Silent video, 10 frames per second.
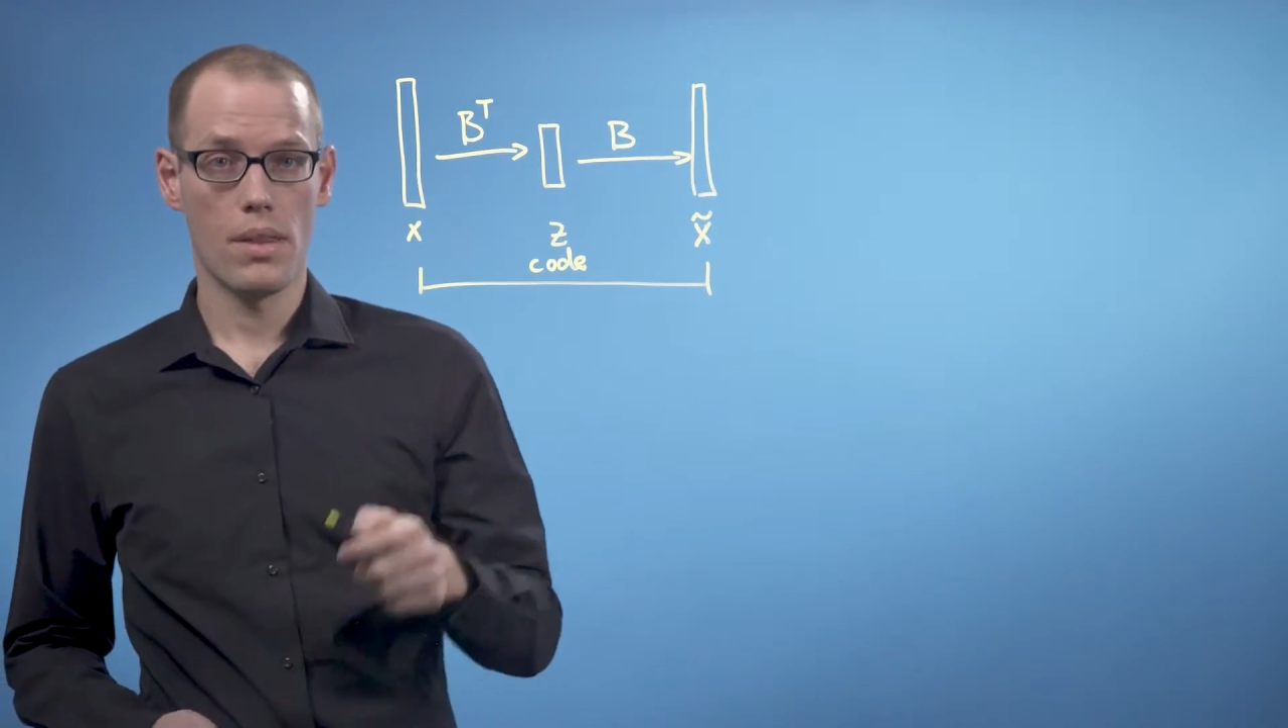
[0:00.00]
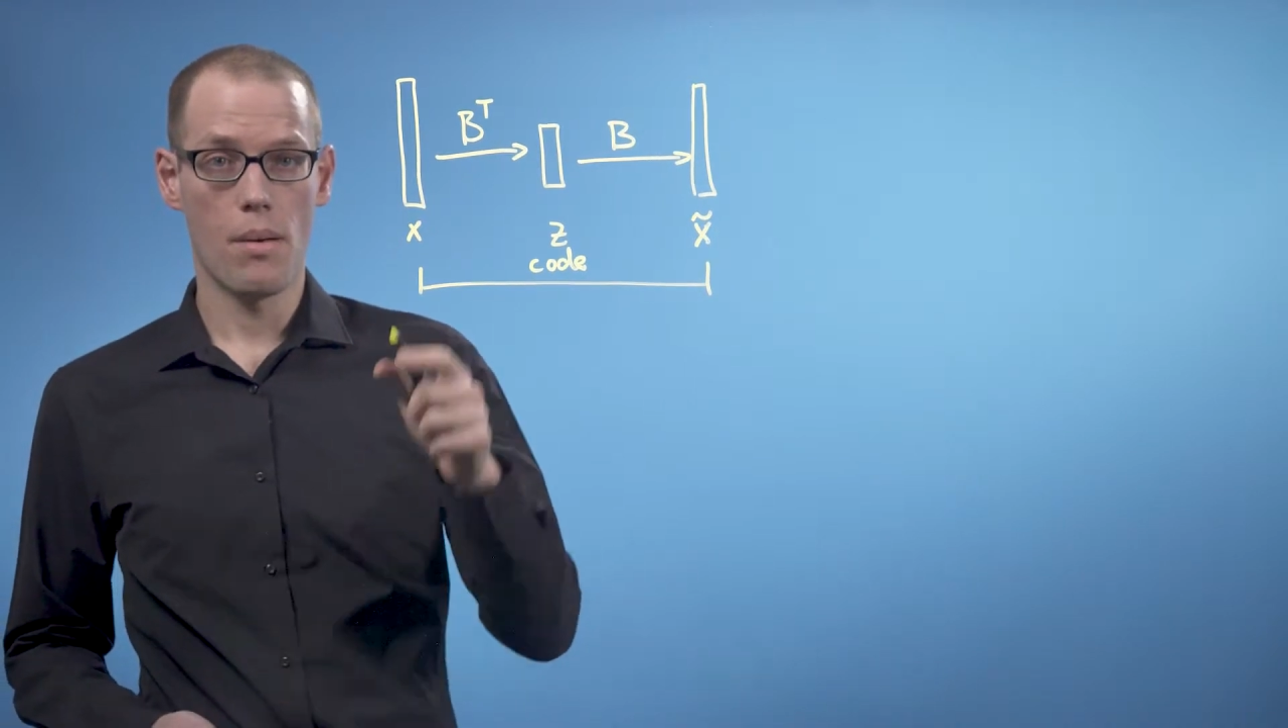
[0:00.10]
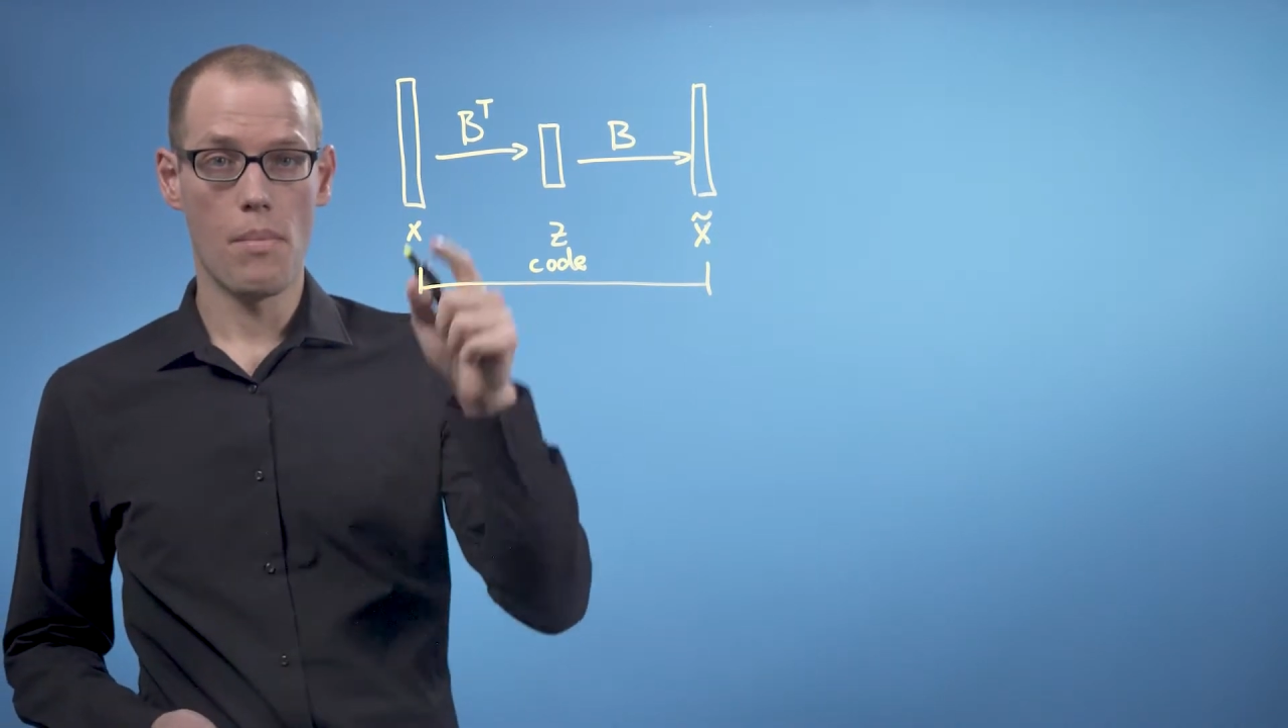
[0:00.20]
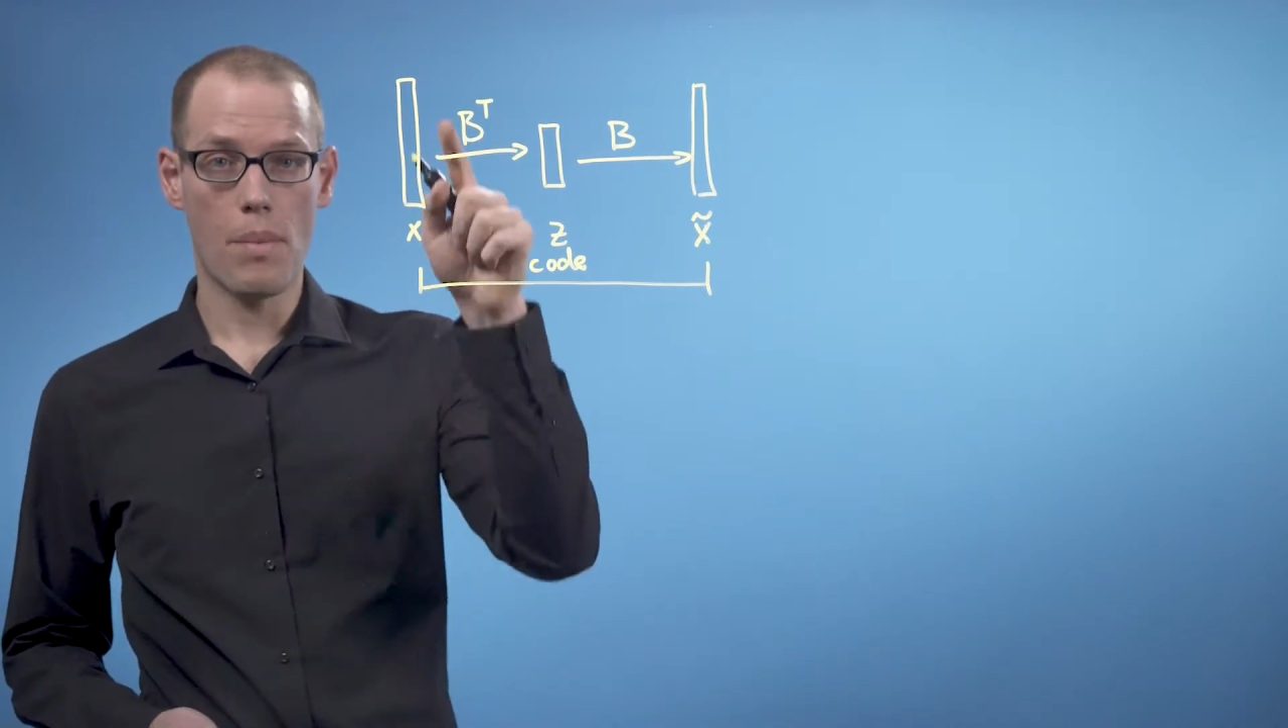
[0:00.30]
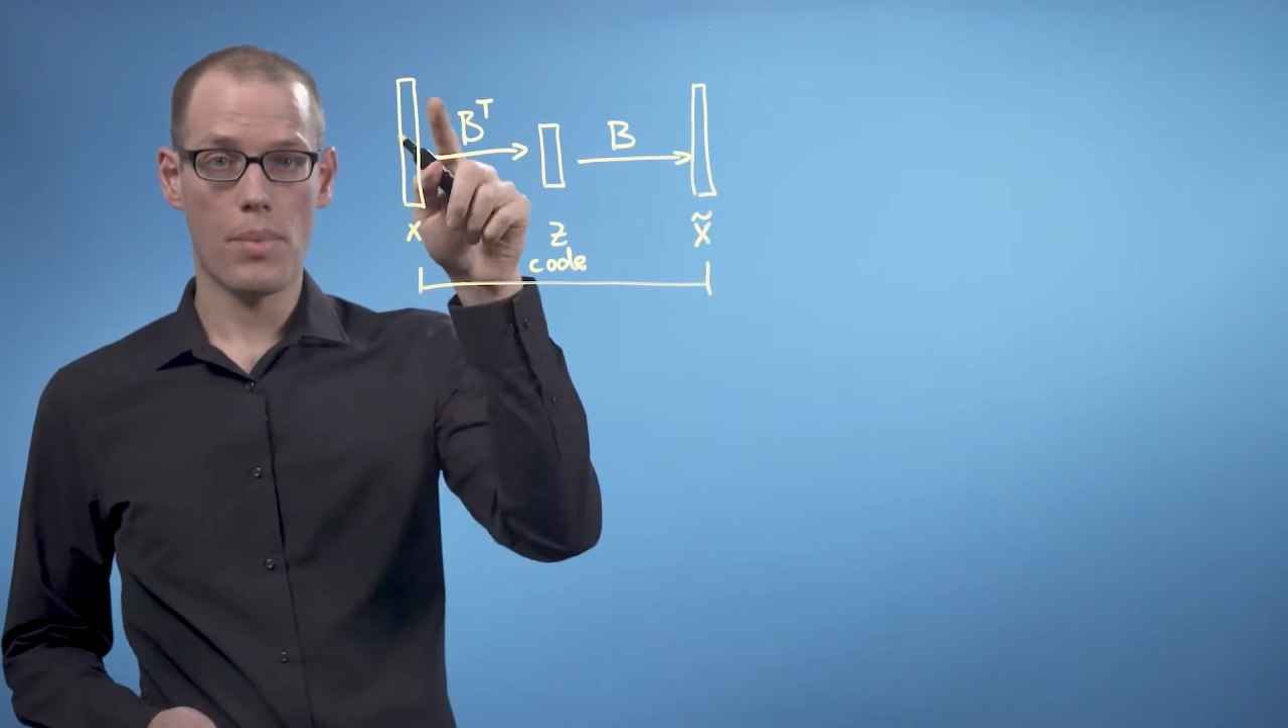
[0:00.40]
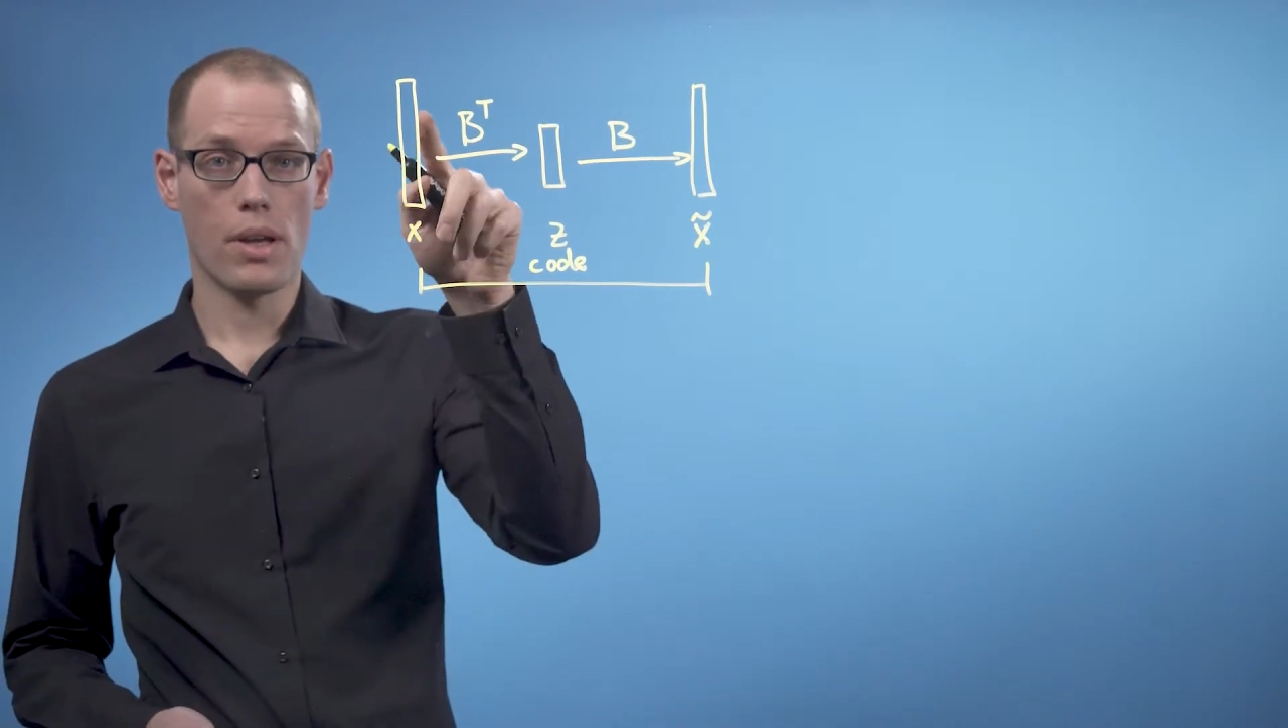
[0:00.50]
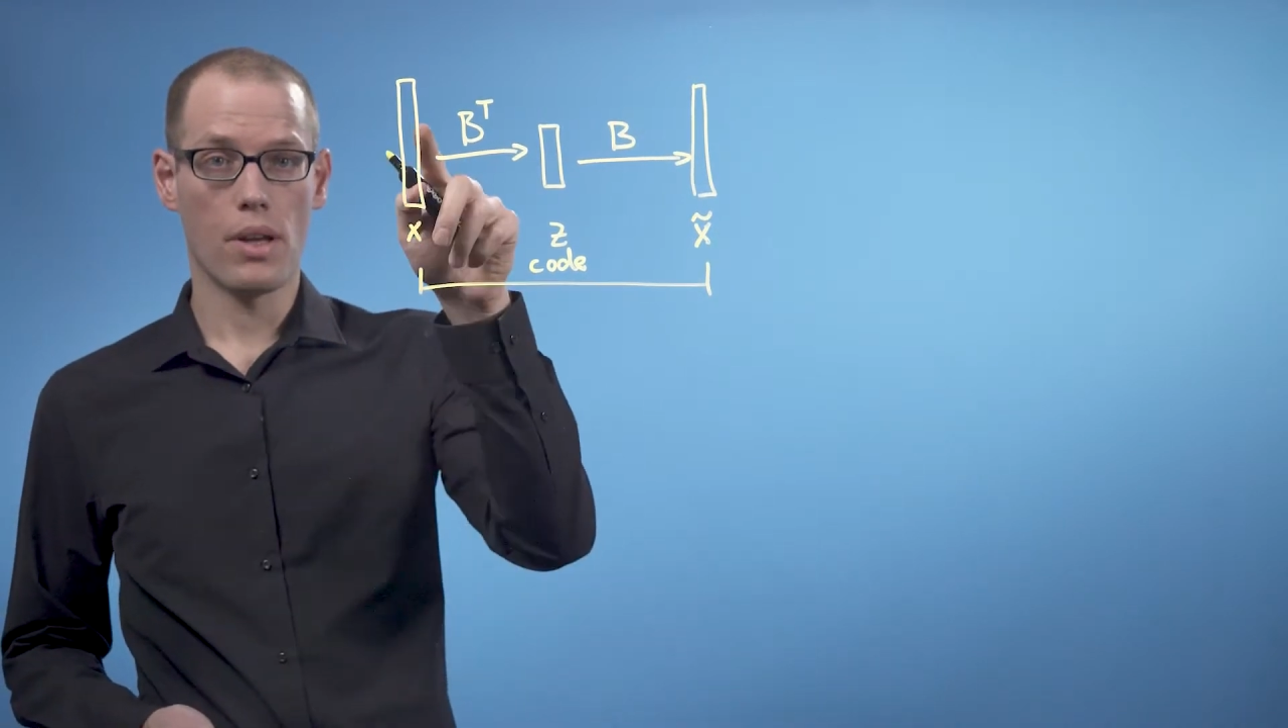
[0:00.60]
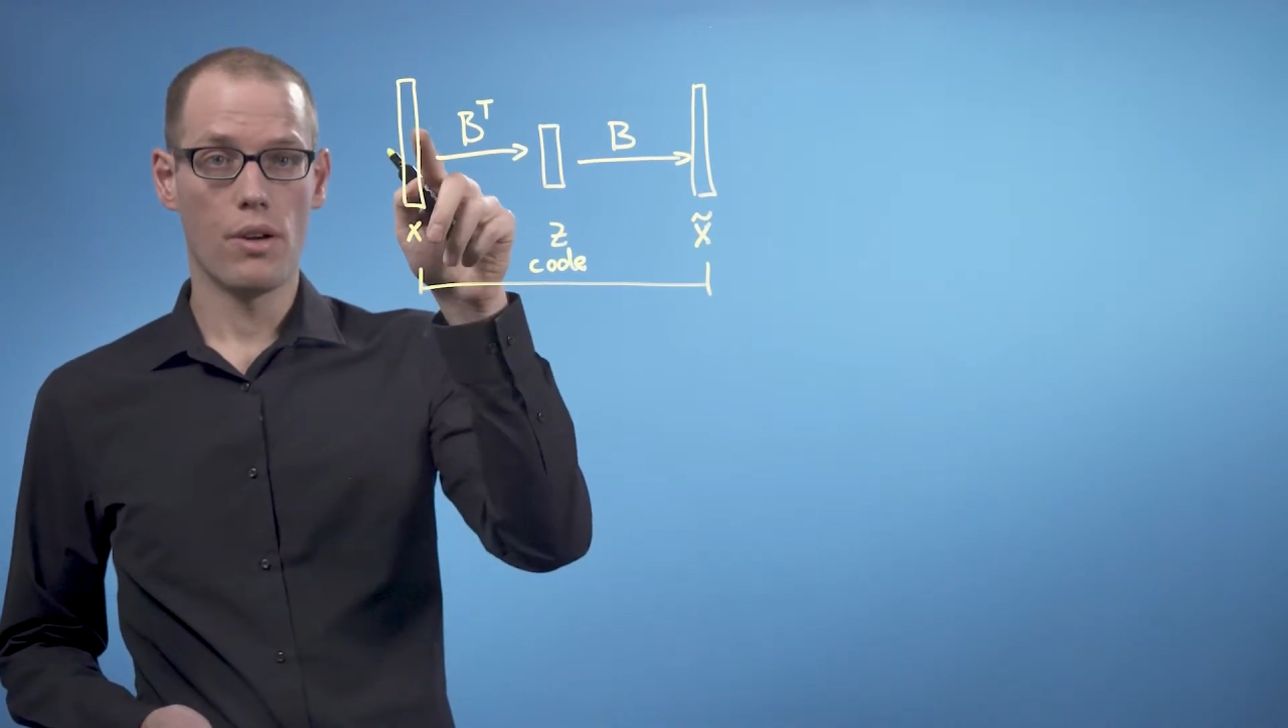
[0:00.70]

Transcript: The mapping